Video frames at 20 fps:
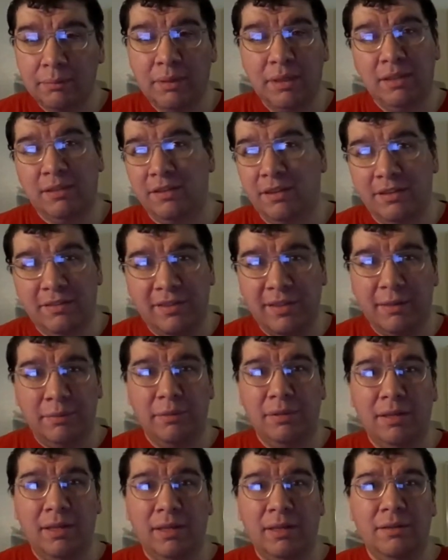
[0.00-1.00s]
But it does have
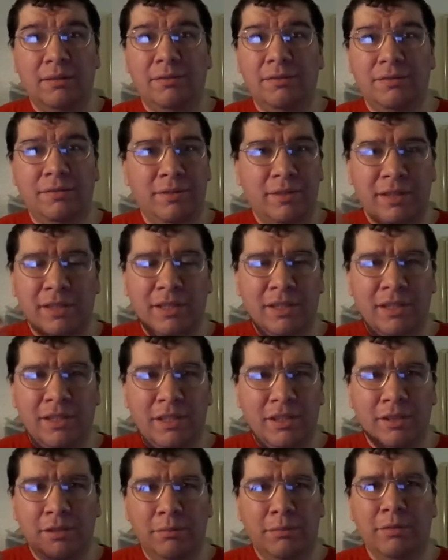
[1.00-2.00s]
a lot of
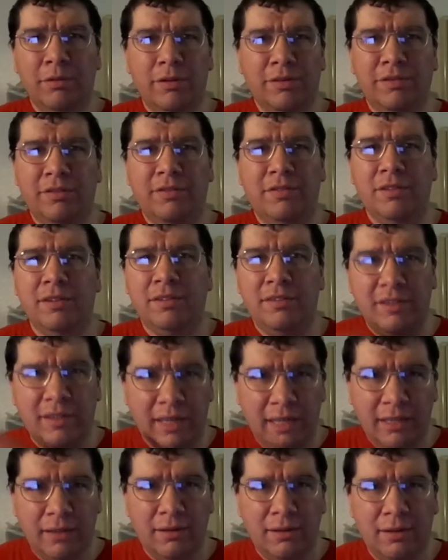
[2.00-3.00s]
humorous
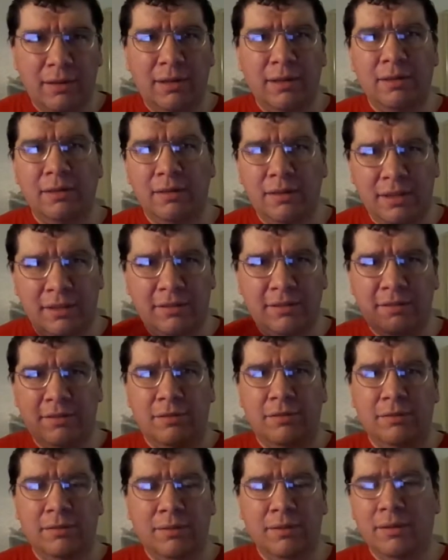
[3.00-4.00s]
dialogue
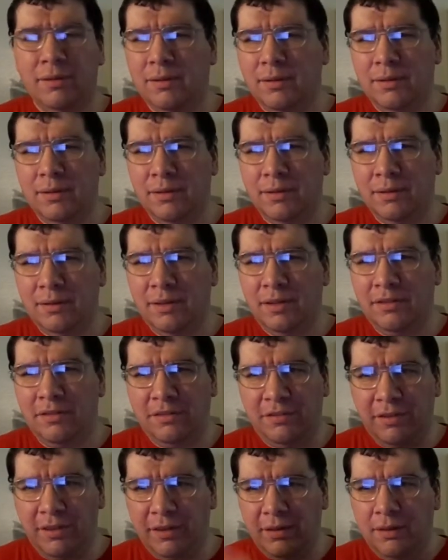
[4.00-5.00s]
that's
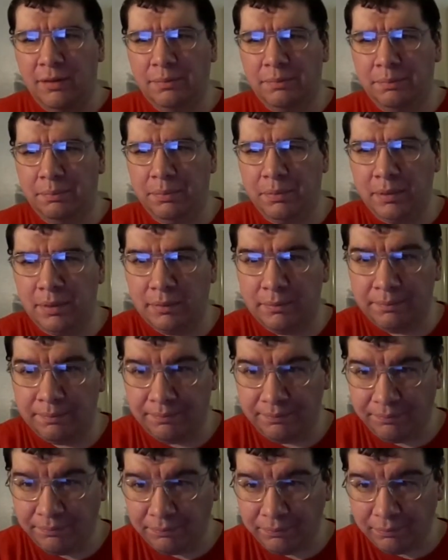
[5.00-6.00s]
set up
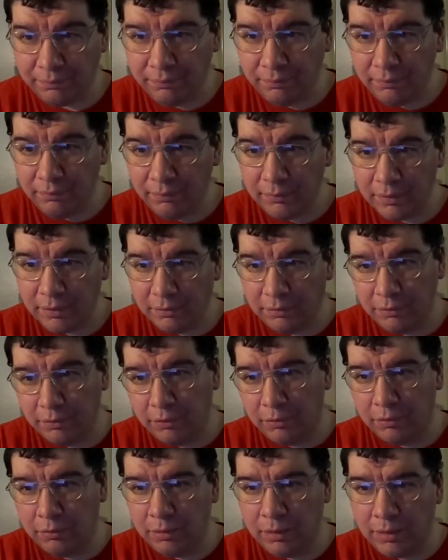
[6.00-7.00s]

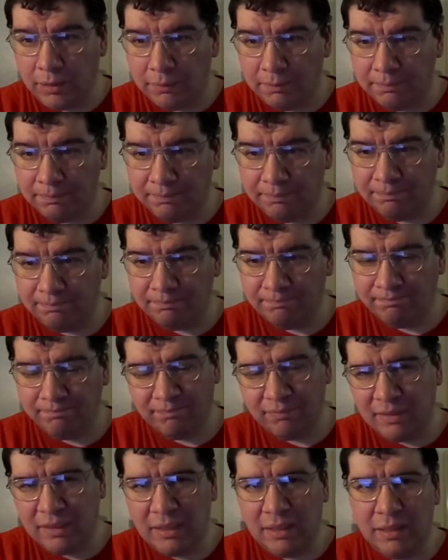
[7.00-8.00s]
through
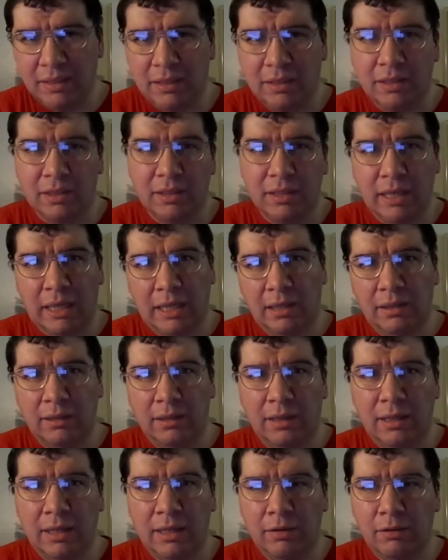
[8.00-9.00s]
you know,
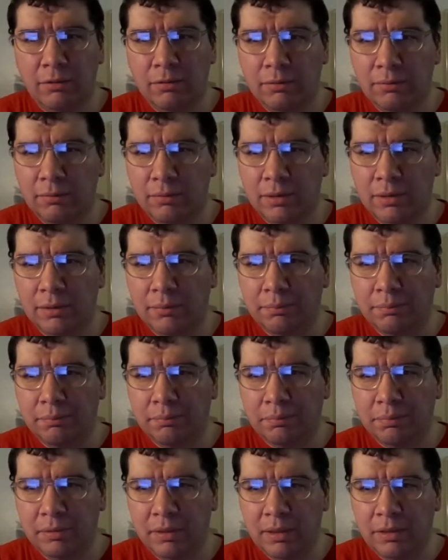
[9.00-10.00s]
Carlyle, you know,
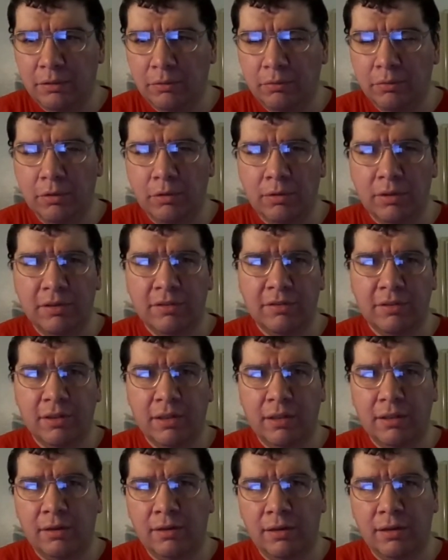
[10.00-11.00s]
playing the role as
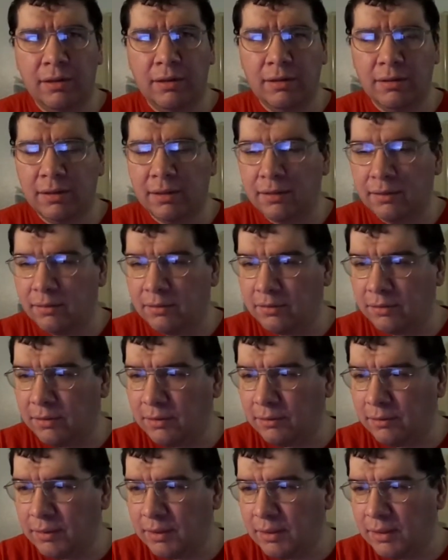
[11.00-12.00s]
Colqhoun and
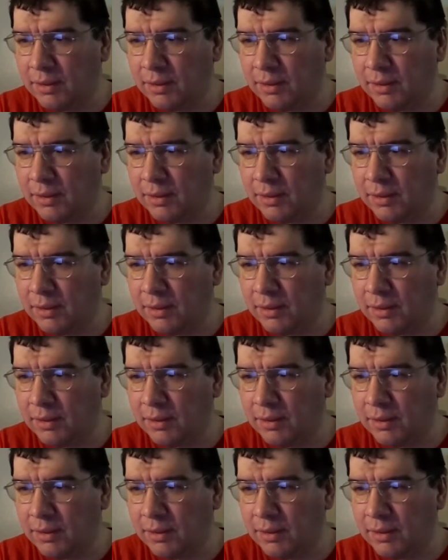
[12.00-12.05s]
stuff.